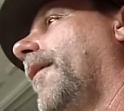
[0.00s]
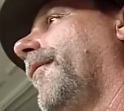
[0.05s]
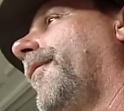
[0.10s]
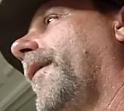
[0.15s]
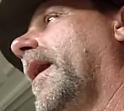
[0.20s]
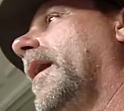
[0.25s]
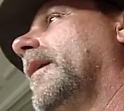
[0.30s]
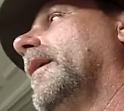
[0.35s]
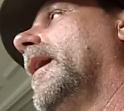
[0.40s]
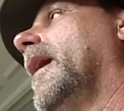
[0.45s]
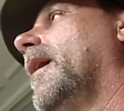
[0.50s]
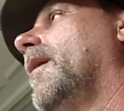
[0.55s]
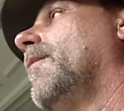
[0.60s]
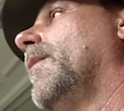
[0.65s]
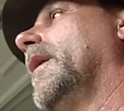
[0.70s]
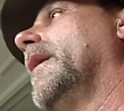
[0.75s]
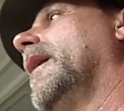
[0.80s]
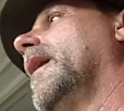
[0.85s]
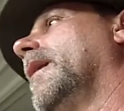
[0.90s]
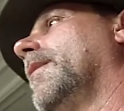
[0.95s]
I found out
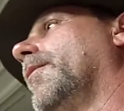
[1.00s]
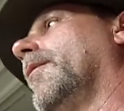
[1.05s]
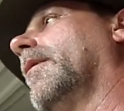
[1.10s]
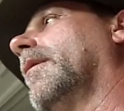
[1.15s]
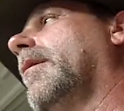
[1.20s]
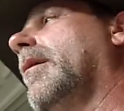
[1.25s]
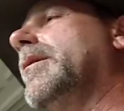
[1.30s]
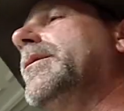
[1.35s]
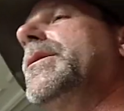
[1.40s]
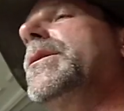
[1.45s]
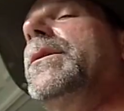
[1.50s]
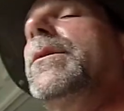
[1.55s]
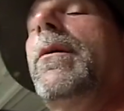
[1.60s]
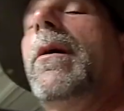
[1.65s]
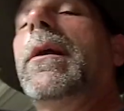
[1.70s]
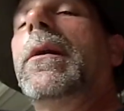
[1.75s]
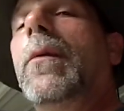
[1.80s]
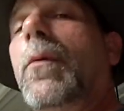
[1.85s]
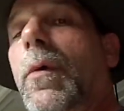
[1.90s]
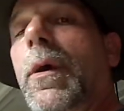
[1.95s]
my neighbor across the
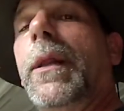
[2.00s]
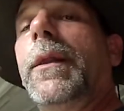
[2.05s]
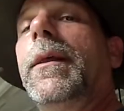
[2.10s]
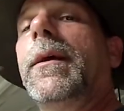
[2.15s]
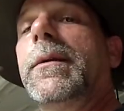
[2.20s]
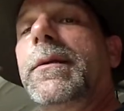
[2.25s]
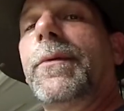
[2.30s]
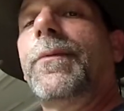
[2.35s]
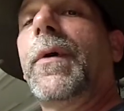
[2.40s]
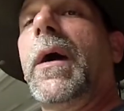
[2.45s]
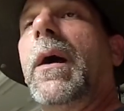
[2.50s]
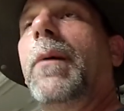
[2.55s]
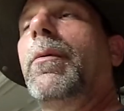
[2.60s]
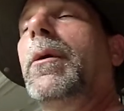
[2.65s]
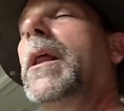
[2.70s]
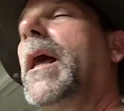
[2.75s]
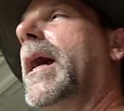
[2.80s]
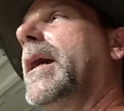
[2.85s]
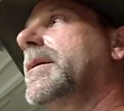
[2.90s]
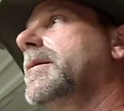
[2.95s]
street, the one that does the
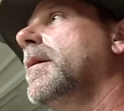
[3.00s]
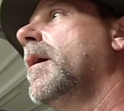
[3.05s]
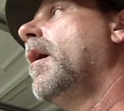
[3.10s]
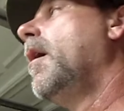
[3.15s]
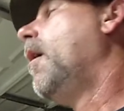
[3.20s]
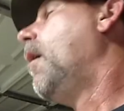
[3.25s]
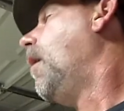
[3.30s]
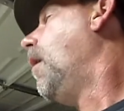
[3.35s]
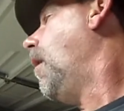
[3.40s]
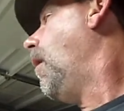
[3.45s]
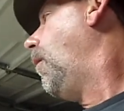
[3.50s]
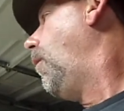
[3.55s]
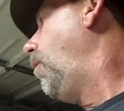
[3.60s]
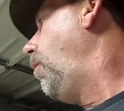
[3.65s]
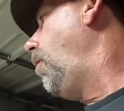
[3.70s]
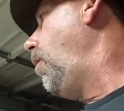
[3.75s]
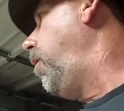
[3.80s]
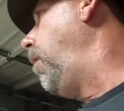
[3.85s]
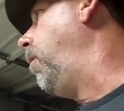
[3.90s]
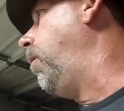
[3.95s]
fiberglass,
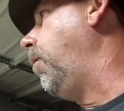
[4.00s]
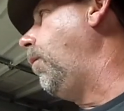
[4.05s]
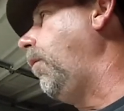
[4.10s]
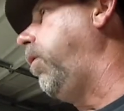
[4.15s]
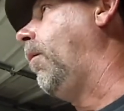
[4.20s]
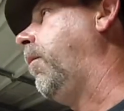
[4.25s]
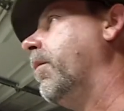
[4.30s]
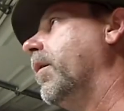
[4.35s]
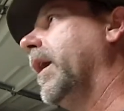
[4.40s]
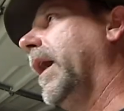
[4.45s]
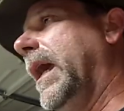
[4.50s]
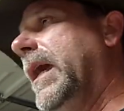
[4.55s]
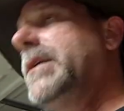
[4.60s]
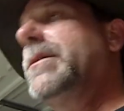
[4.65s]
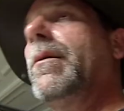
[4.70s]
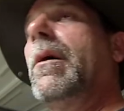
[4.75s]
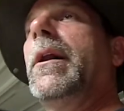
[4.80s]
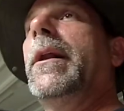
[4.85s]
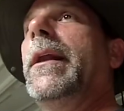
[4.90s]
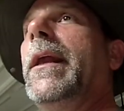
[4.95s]

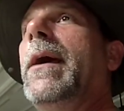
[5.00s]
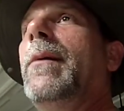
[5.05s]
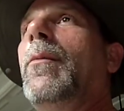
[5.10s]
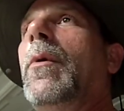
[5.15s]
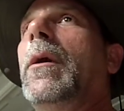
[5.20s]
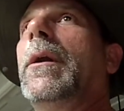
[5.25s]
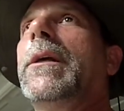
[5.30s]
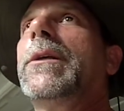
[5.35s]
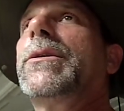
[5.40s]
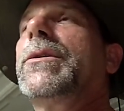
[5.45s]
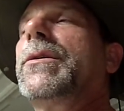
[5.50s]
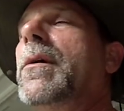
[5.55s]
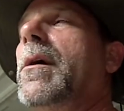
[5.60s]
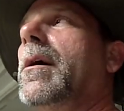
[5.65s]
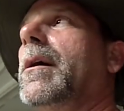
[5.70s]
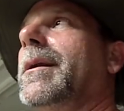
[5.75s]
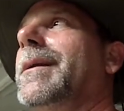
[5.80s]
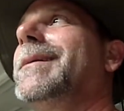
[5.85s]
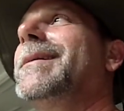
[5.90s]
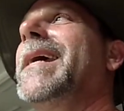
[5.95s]
he's running them on his
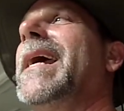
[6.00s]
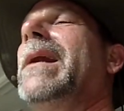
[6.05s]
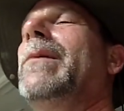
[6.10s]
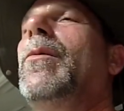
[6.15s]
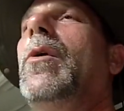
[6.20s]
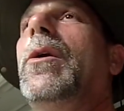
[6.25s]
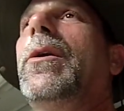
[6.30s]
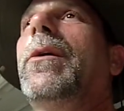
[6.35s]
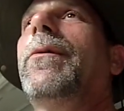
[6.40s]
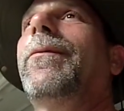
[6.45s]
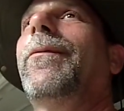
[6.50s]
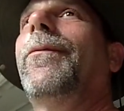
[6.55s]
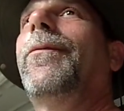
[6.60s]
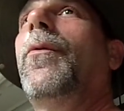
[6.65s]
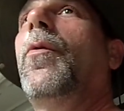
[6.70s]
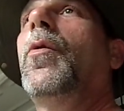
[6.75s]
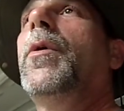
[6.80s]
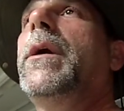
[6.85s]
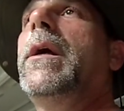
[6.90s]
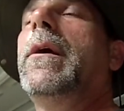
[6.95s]
truck, and he's had them on there for
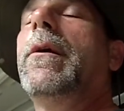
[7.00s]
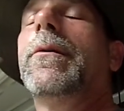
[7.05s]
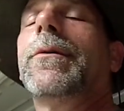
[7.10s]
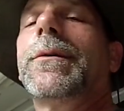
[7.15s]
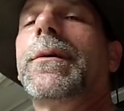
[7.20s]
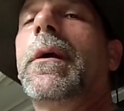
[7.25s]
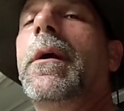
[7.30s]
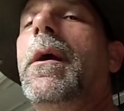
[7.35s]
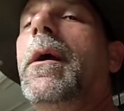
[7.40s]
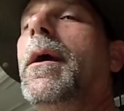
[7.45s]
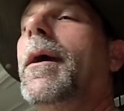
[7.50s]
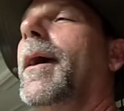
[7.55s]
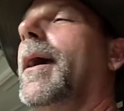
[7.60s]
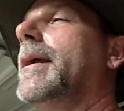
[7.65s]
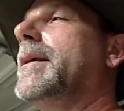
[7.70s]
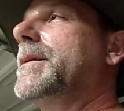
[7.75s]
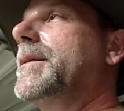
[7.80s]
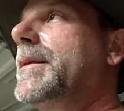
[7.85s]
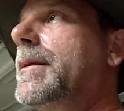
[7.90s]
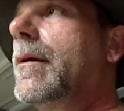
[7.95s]
4 years
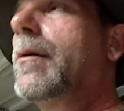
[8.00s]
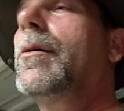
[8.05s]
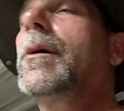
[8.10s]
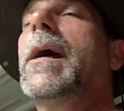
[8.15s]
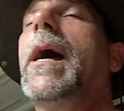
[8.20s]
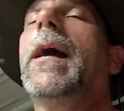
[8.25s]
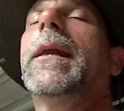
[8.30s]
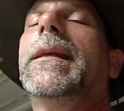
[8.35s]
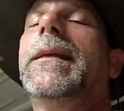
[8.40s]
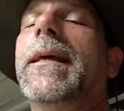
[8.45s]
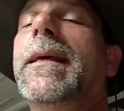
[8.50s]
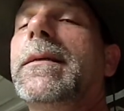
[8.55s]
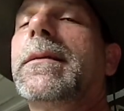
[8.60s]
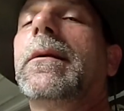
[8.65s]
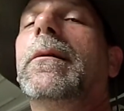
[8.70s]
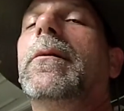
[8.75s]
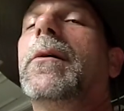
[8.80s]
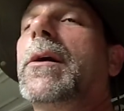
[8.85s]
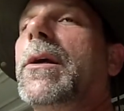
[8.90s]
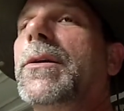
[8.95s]
and still got
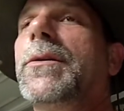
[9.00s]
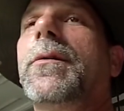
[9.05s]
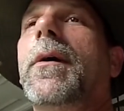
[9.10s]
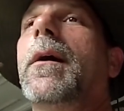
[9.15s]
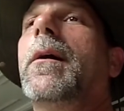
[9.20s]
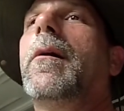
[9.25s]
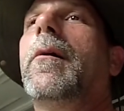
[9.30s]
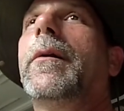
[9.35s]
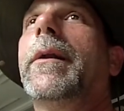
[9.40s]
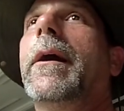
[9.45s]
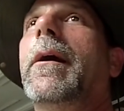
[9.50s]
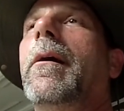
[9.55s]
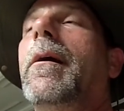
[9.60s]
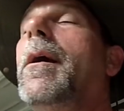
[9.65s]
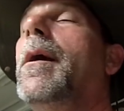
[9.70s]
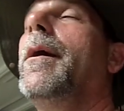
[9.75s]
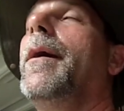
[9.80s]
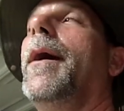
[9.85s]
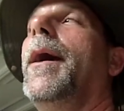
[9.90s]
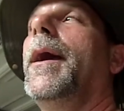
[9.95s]
decent looking tread on there.
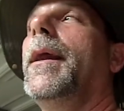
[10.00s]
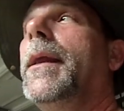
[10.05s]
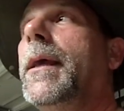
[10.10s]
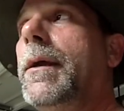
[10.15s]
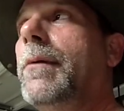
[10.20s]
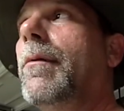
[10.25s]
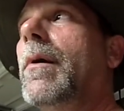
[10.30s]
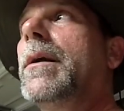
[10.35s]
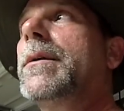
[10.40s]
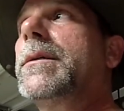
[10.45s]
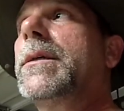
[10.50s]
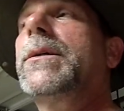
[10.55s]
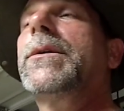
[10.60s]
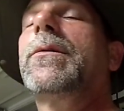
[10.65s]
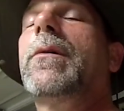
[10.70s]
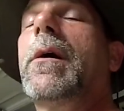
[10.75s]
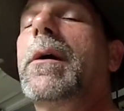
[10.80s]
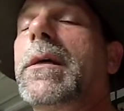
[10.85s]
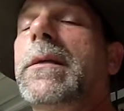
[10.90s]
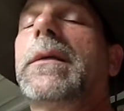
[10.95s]
And he runs this
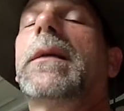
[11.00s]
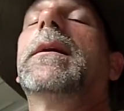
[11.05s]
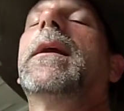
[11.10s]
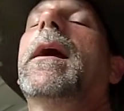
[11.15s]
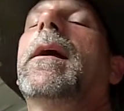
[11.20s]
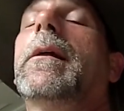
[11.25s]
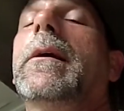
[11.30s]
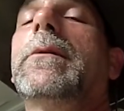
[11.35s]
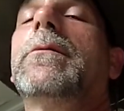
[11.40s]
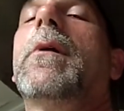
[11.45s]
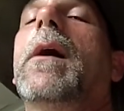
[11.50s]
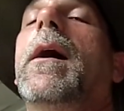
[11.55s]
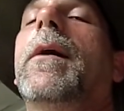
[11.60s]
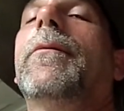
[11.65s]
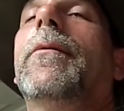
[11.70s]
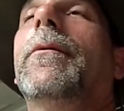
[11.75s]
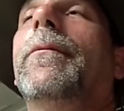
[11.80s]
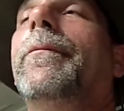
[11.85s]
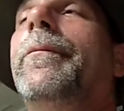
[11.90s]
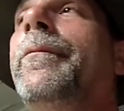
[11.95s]
truck as a daily
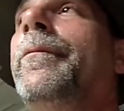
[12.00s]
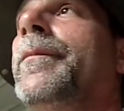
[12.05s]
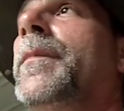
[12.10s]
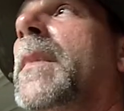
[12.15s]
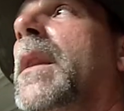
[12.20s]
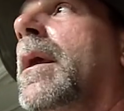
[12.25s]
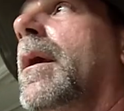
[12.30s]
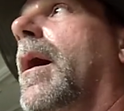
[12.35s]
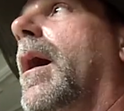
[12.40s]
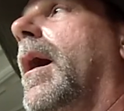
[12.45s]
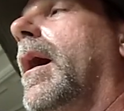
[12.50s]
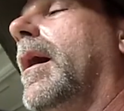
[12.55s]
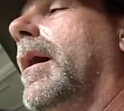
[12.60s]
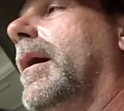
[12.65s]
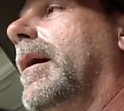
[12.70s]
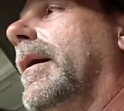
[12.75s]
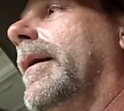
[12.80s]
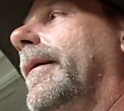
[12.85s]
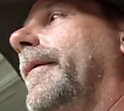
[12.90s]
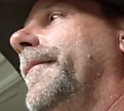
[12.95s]
driver.
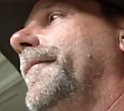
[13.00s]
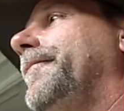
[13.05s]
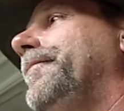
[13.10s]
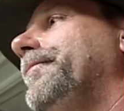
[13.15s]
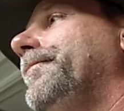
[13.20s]
So